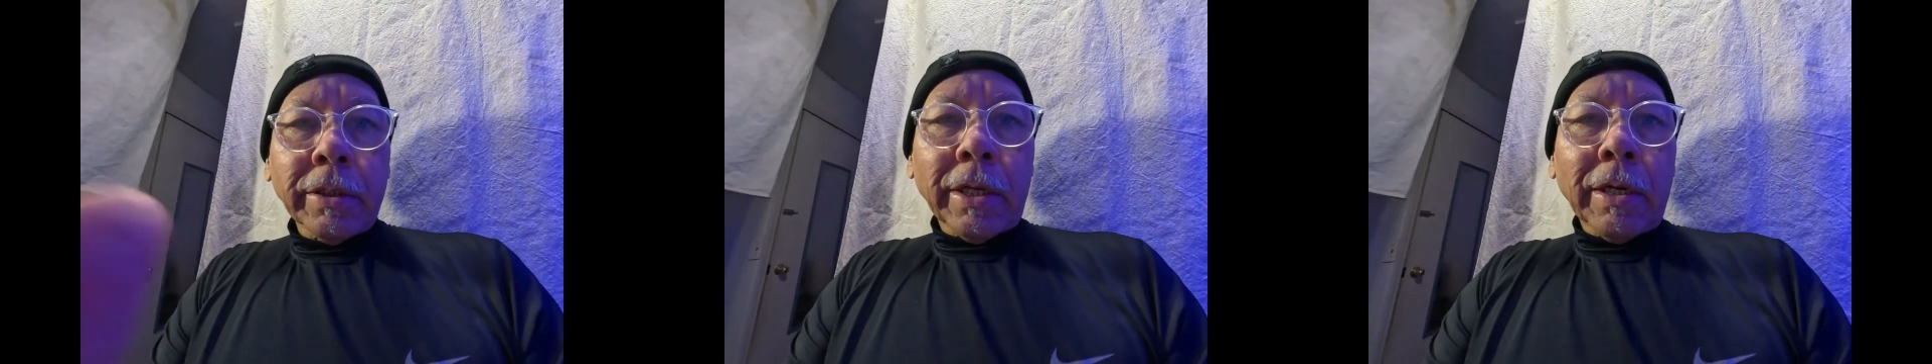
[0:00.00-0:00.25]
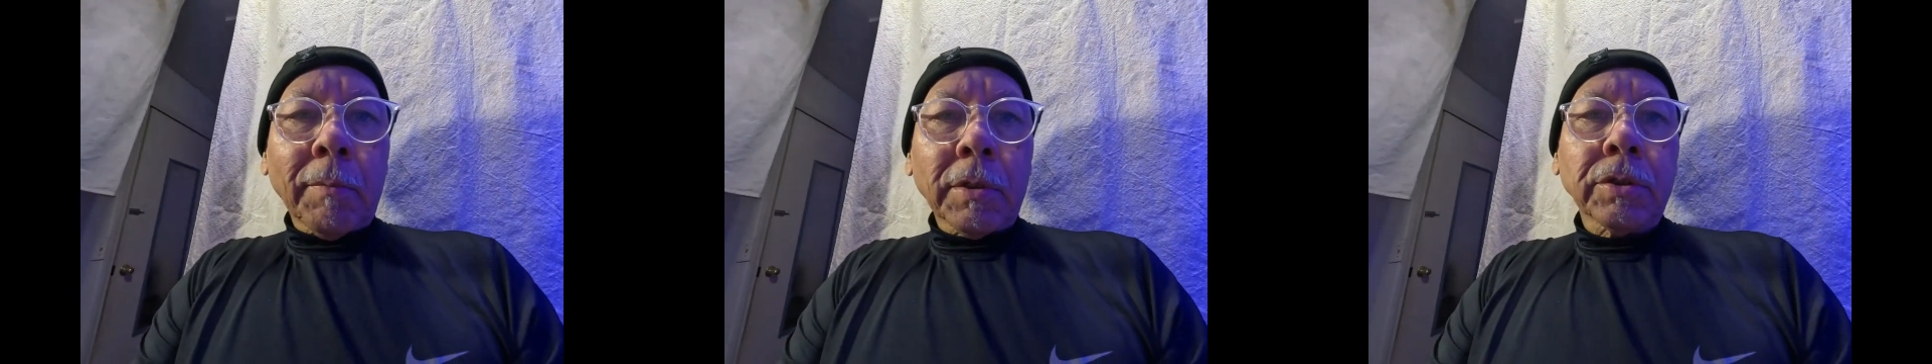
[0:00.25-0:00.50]

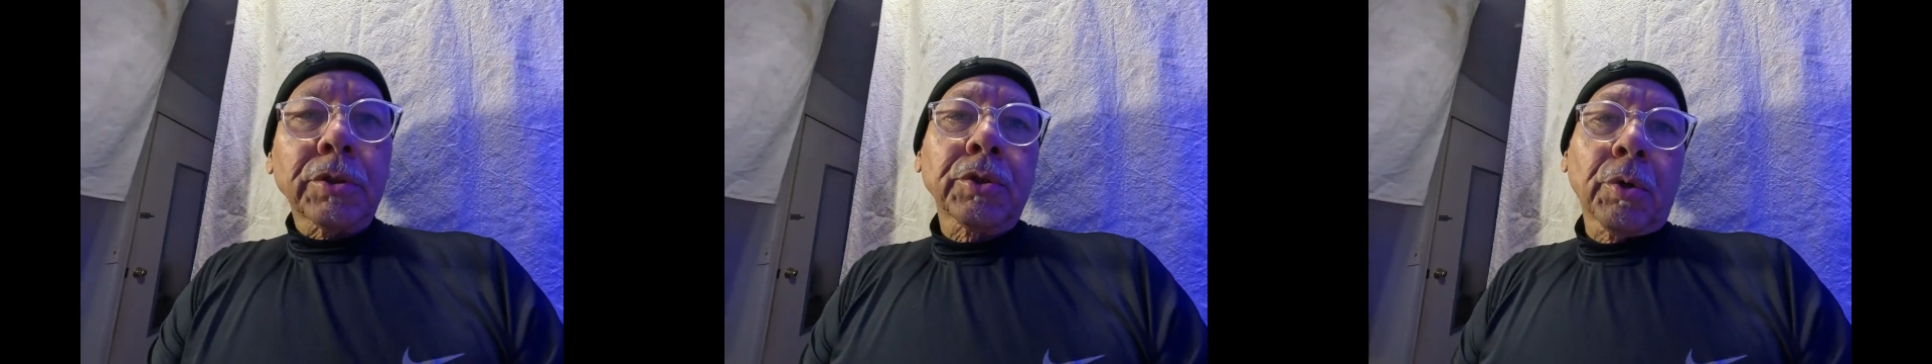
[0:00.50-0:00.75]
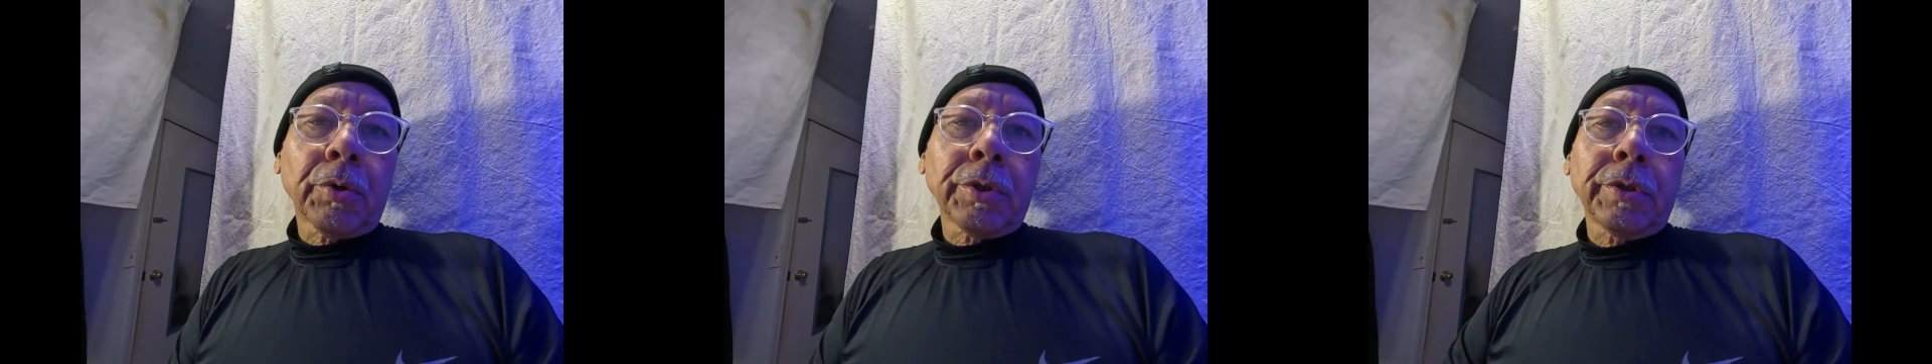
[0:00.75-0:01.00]
Then I'm going to
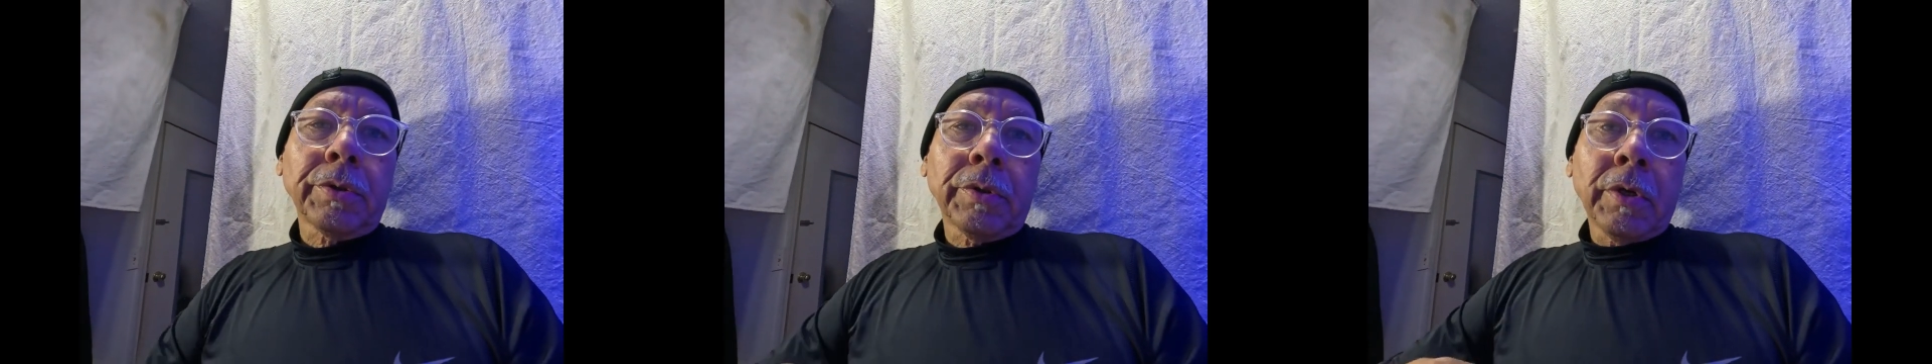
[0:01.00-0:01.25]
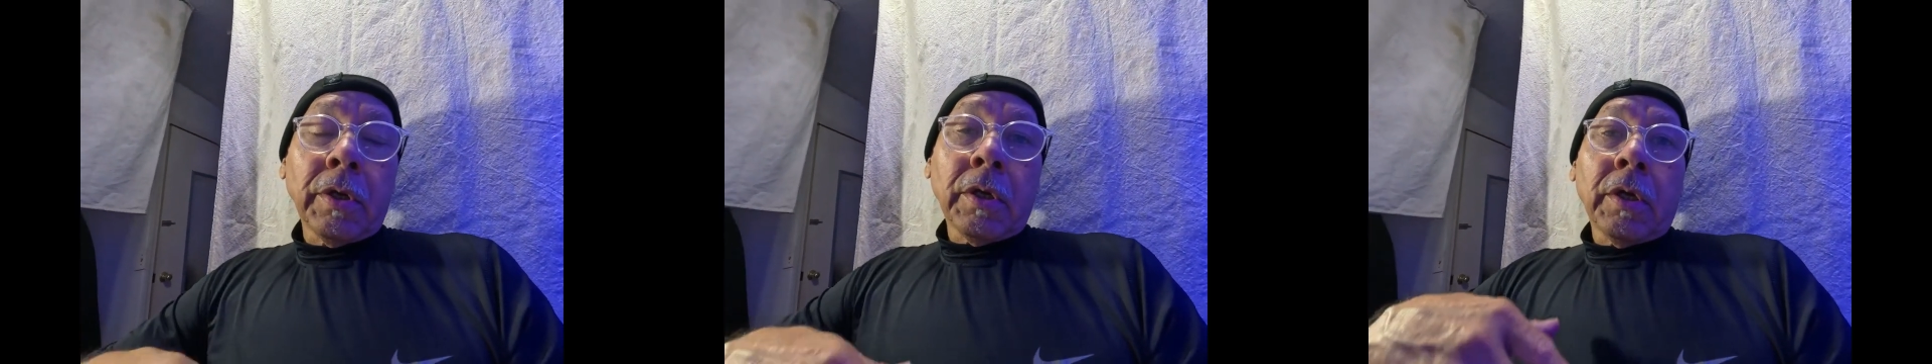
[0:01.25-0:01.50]
show you
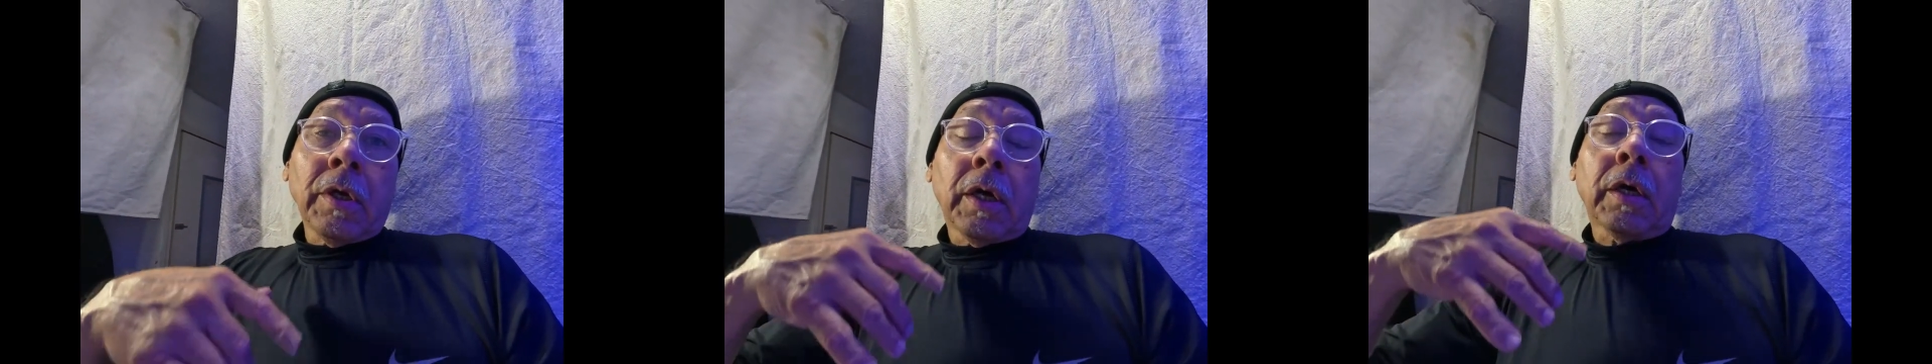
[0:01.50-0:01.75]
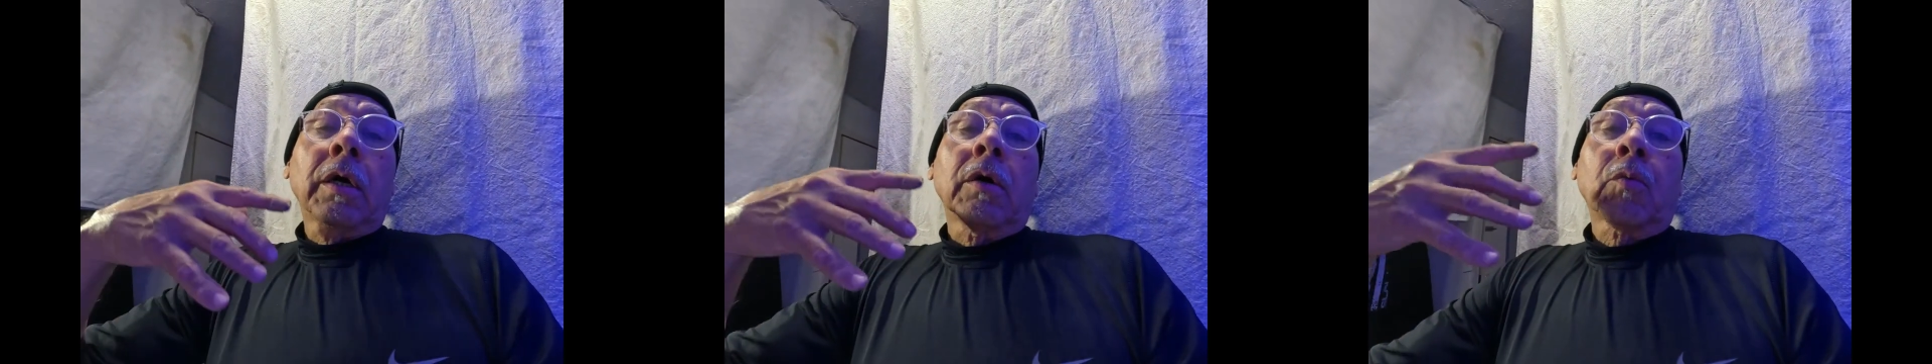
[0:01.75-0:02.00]

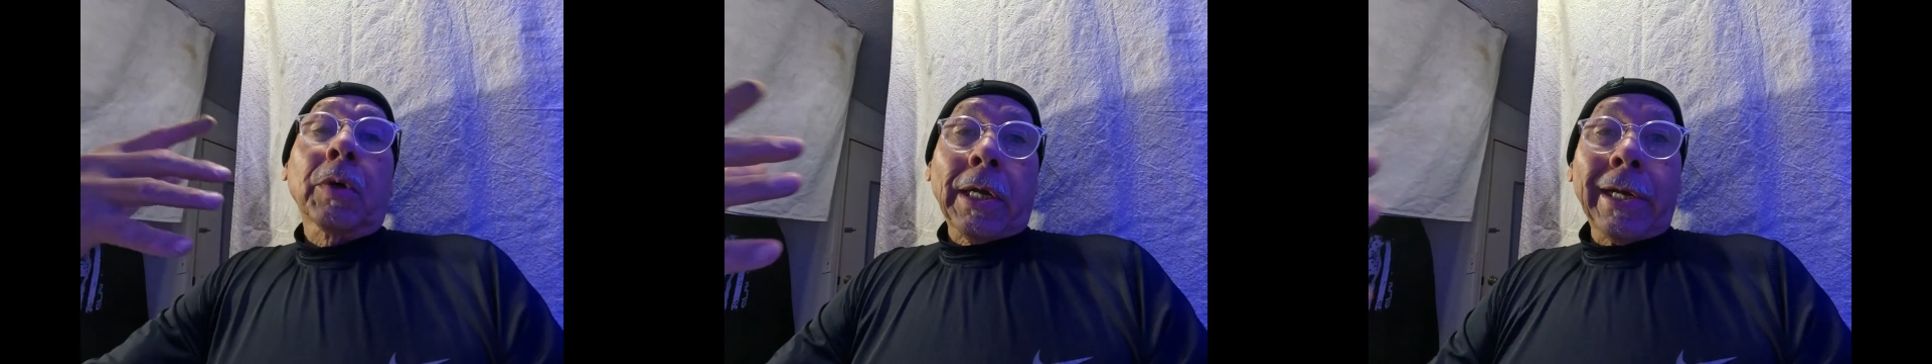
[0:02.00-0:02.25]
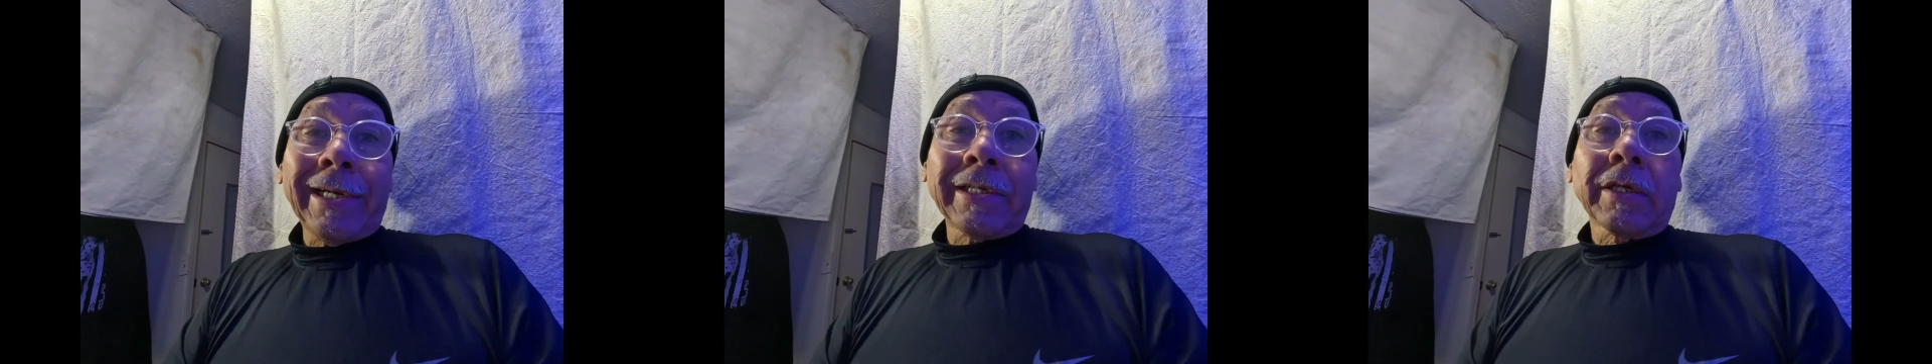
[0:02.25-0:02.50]
what
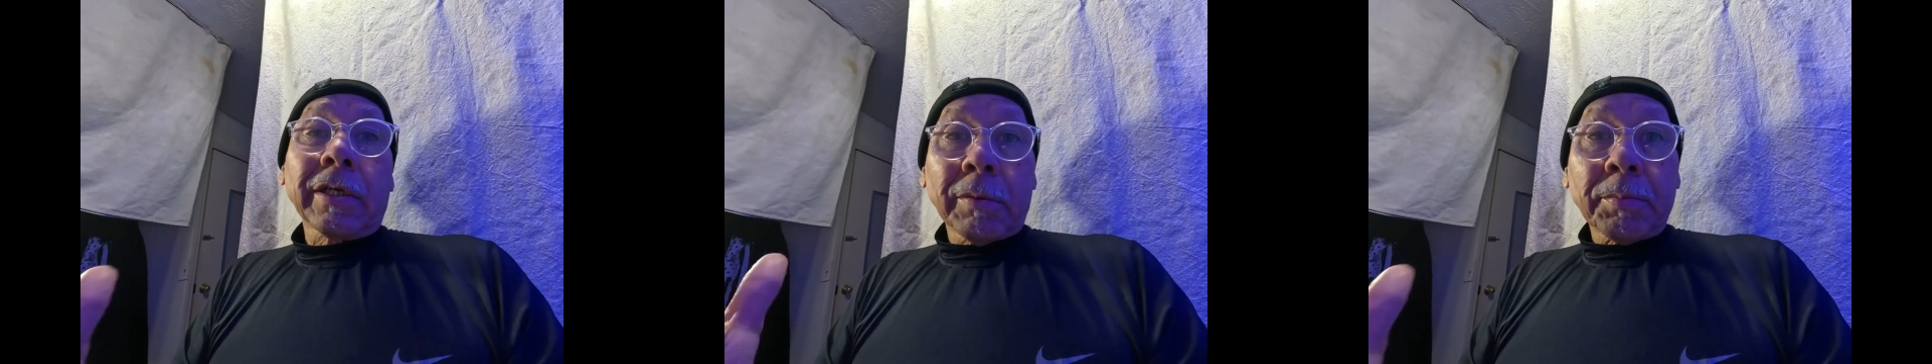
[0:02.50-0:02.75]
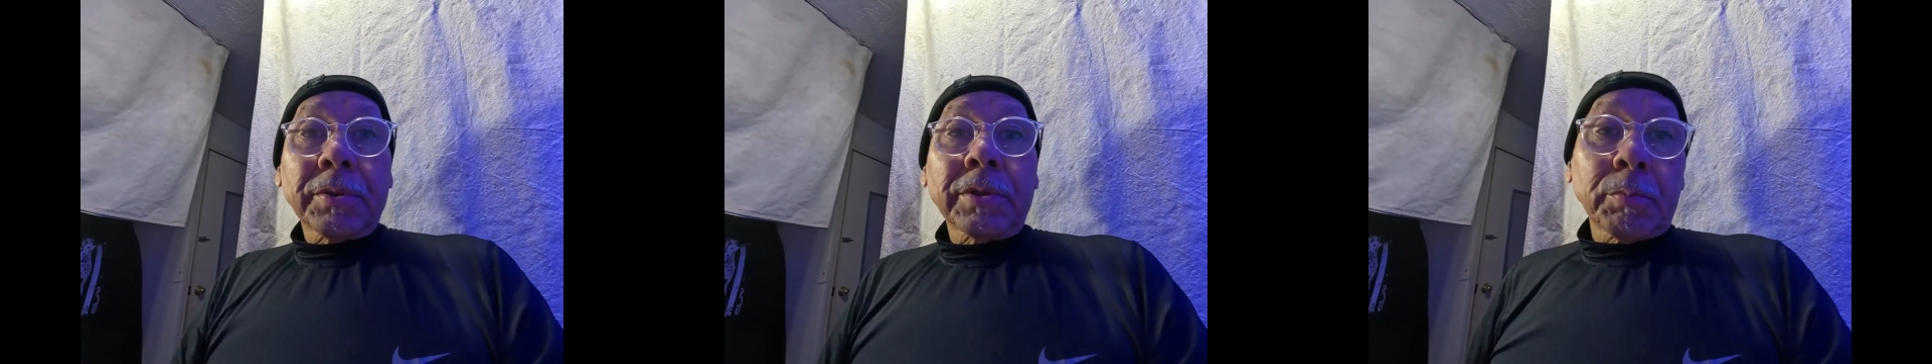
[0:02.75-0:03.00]
I ended up,